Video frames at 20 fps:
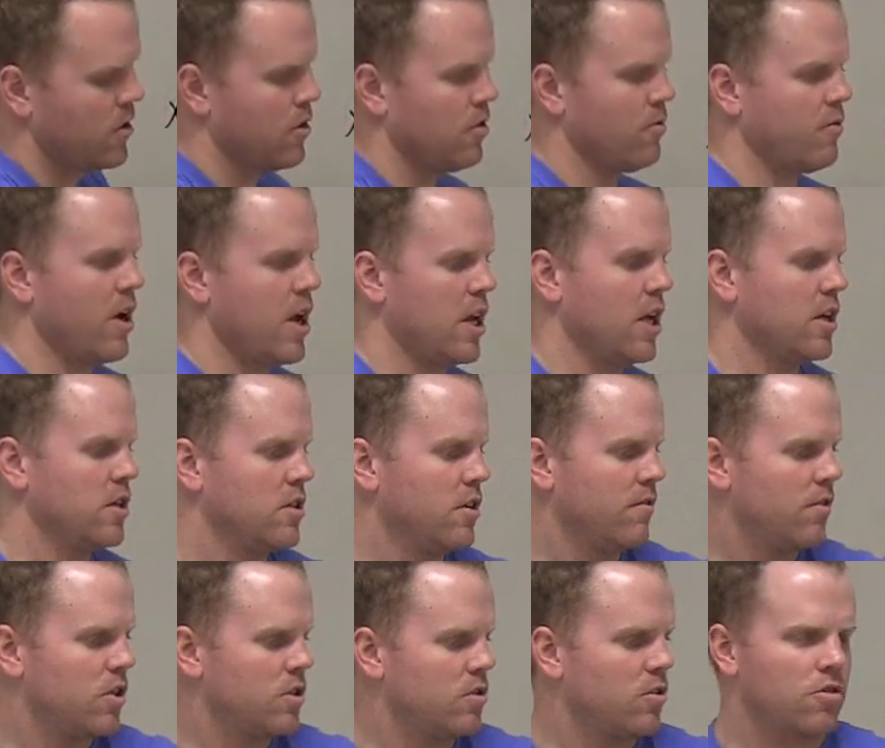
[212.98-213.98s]
The radius
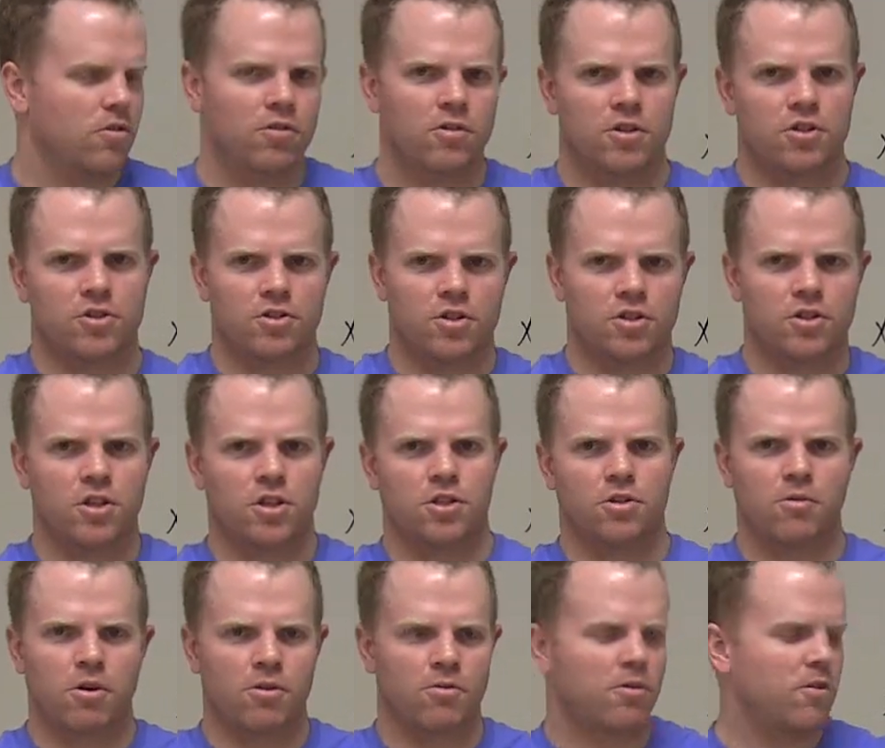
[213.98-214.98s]
of the circle is just the
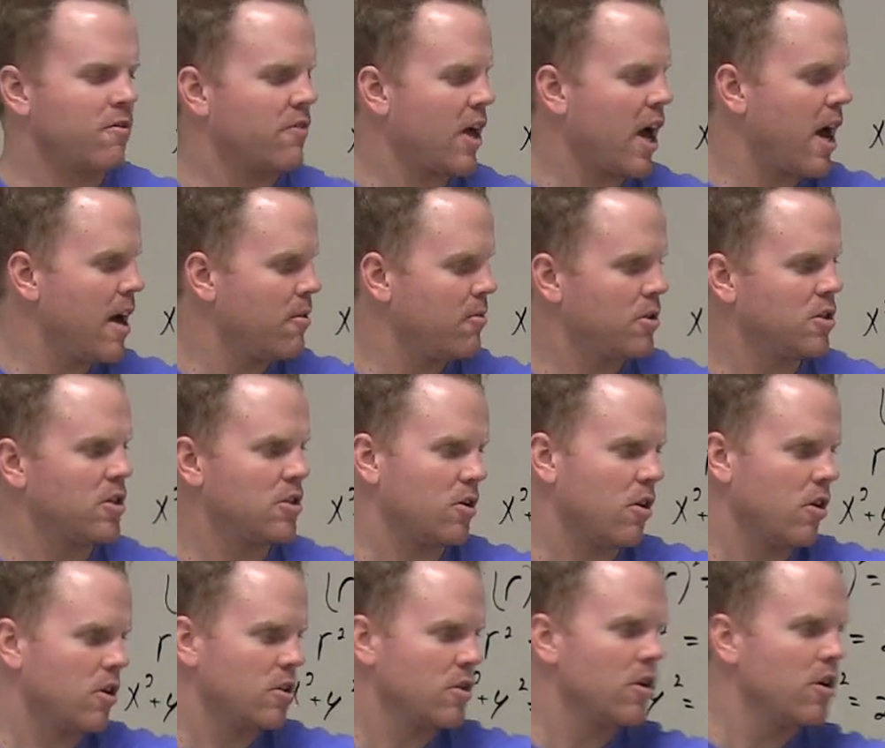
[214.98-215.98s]
square root of that, which is
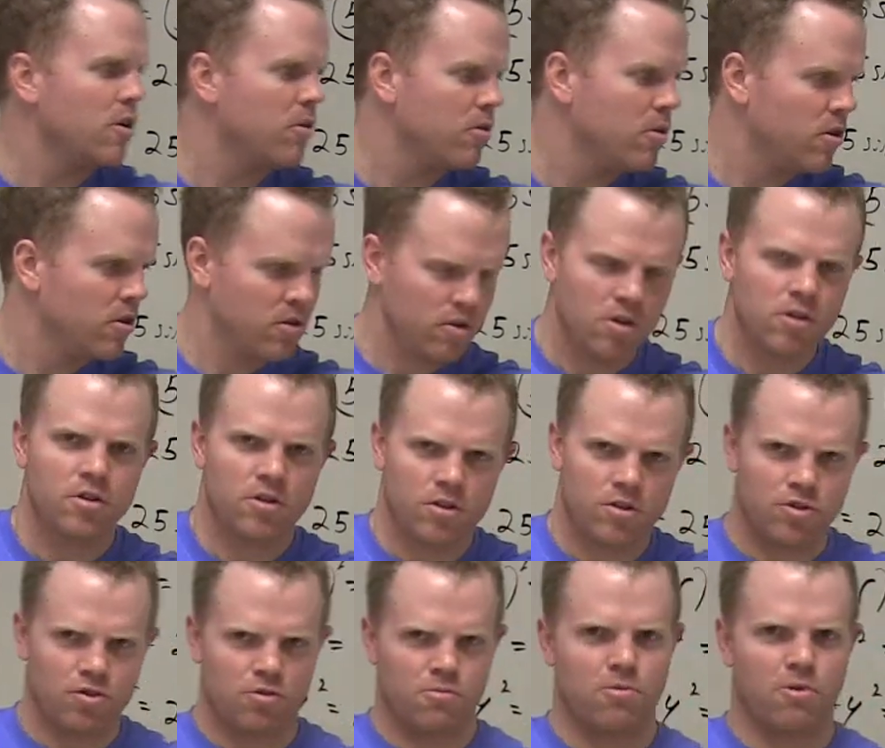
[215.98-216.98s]
also
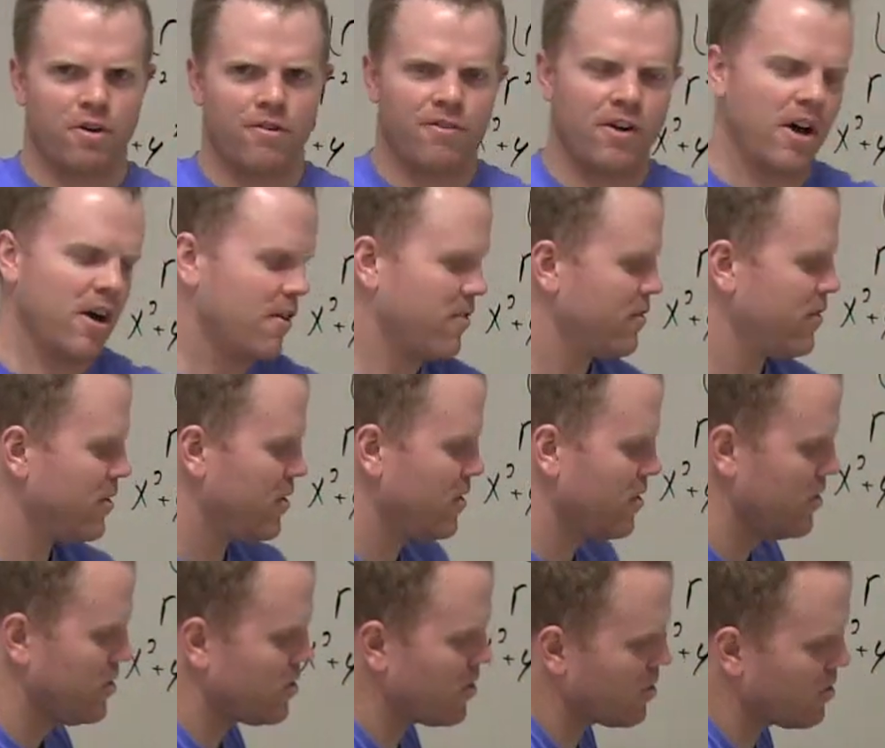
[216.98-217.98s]
2.5.
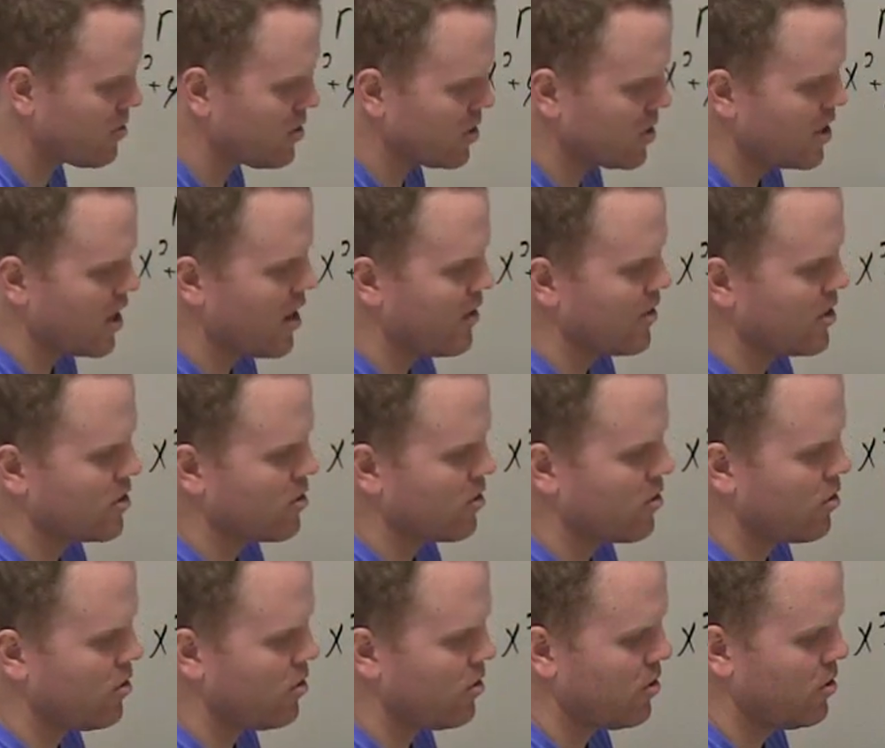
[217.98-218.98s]
So you just have a
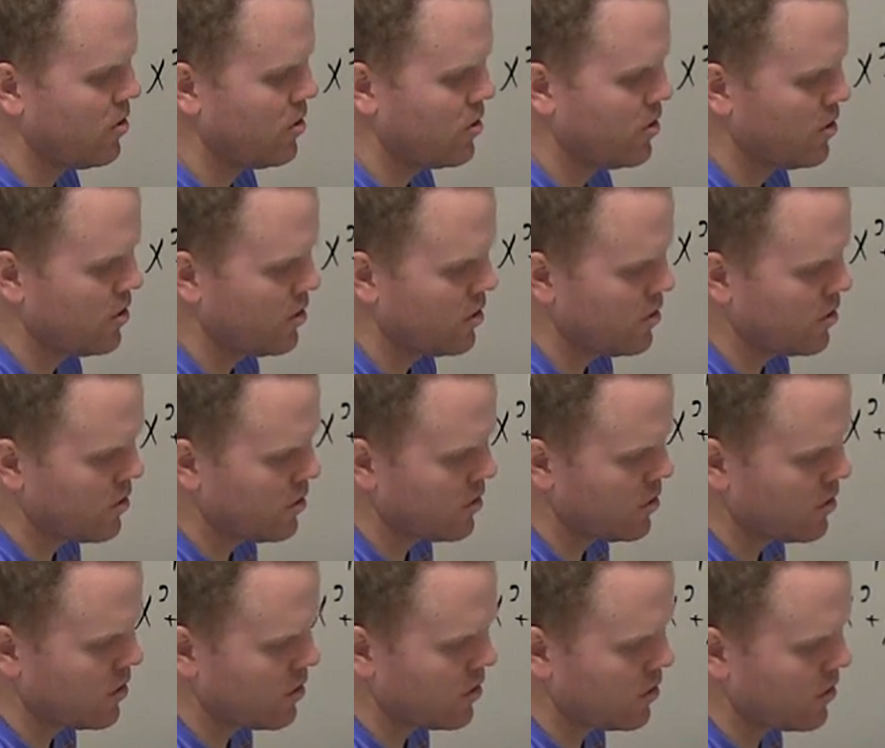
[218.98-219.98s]
circle
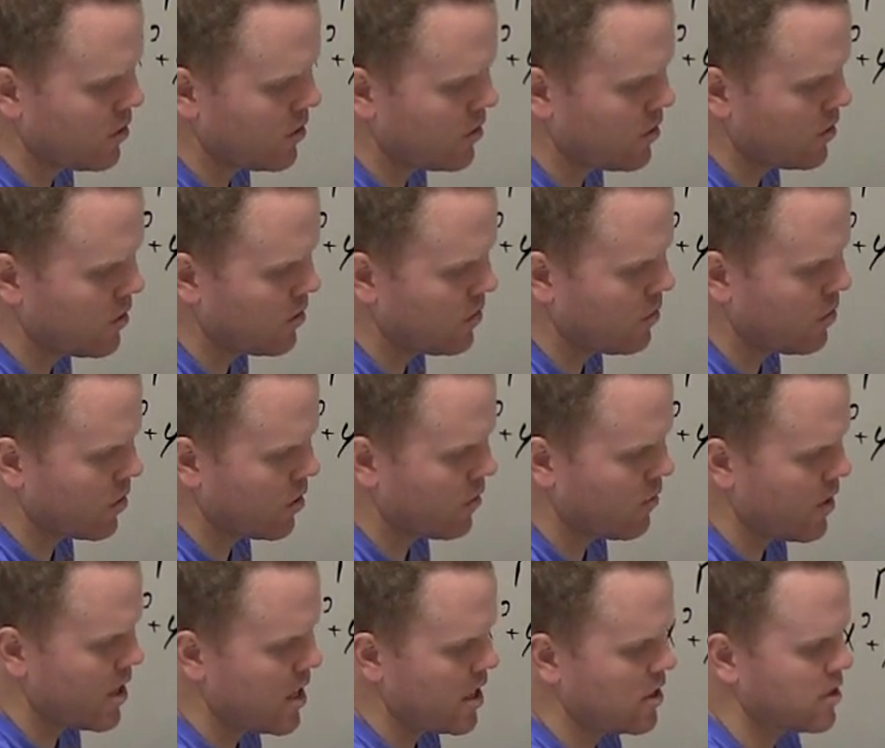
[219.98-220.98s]
with a
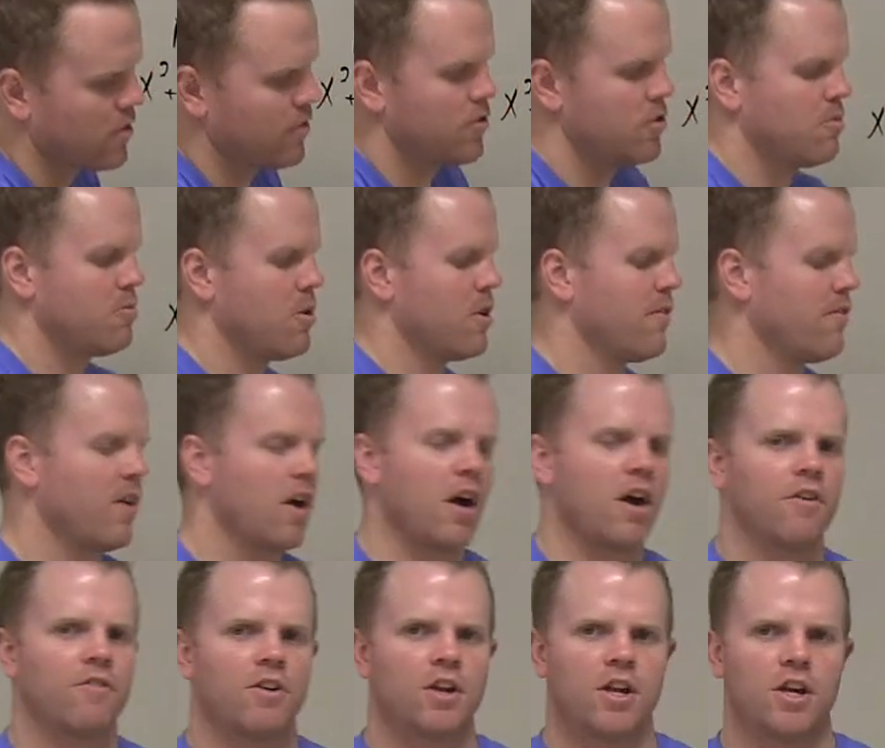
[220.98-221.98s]
radius of
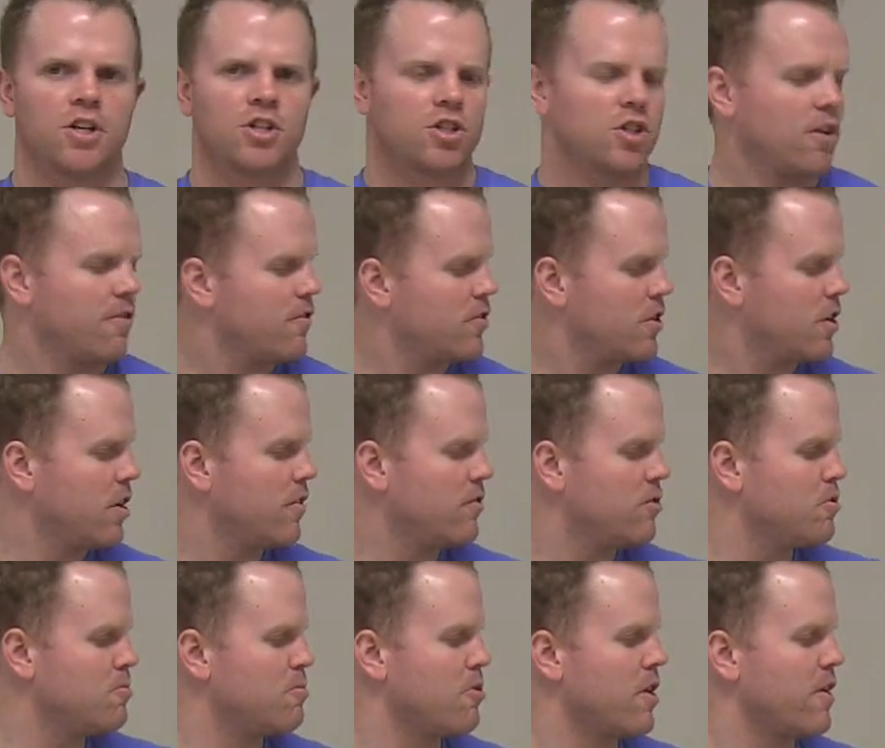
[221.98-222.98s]
2.5 and a shift of
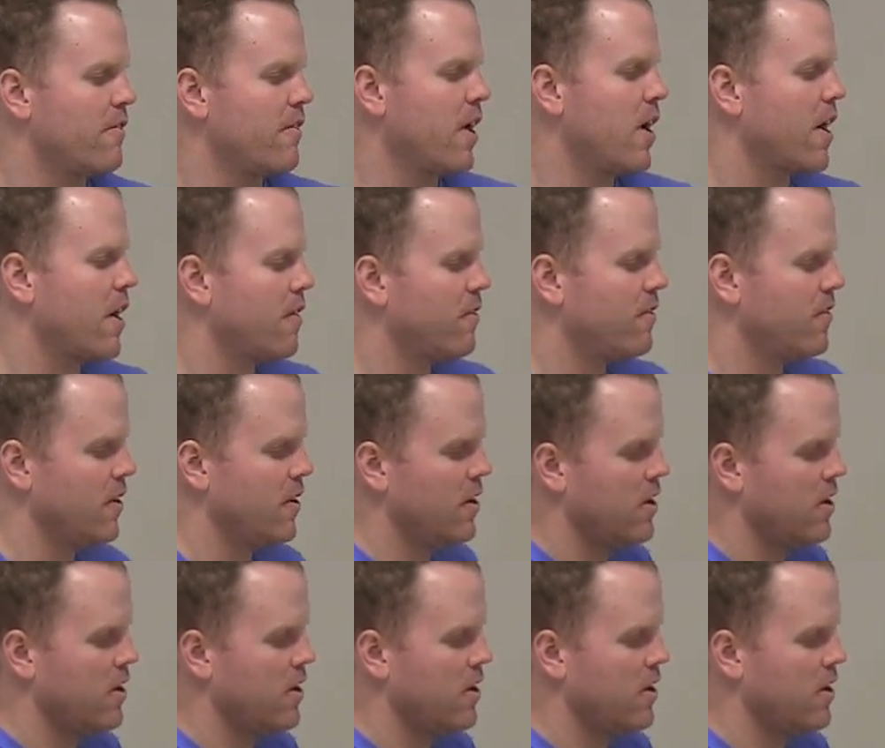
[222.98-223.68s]
2.5.